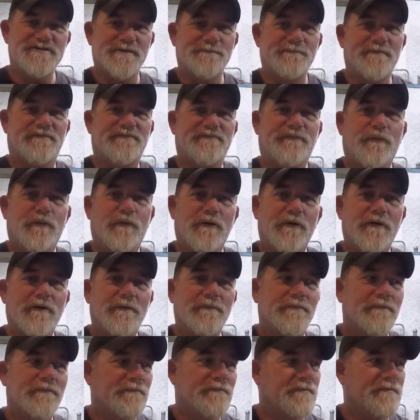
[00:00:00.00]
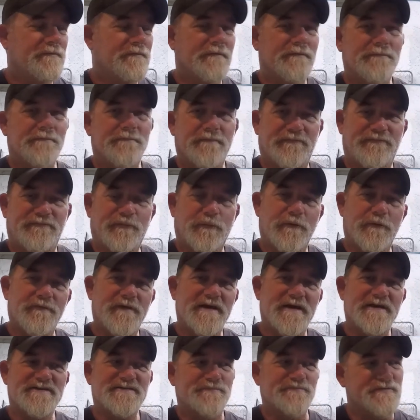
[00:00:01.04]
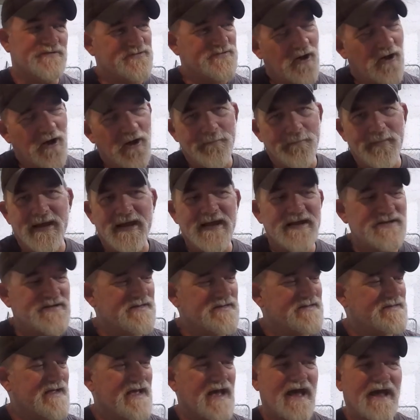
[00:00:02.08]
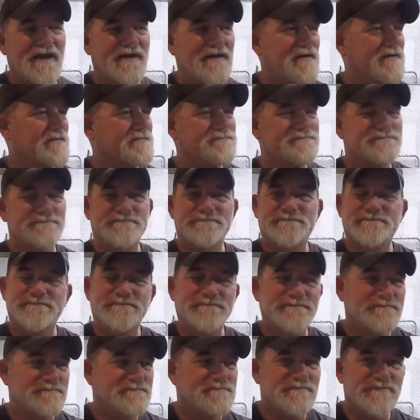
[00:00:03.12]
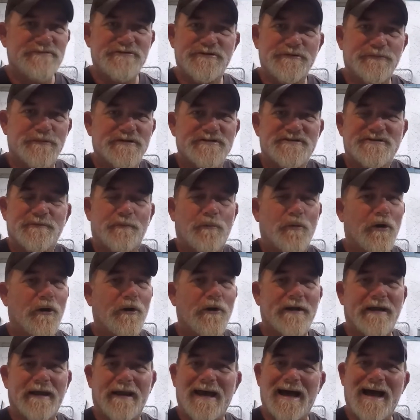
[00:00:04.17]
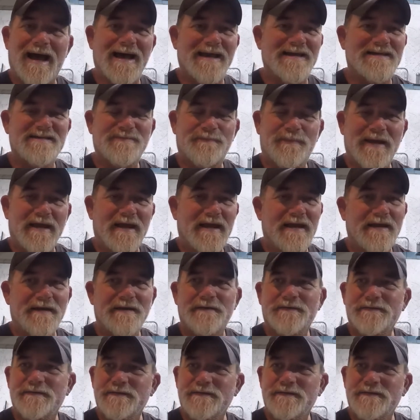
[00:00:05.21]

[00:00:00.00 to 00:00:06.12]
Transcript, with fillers: in before this was all me just kind of doing some work at high speed,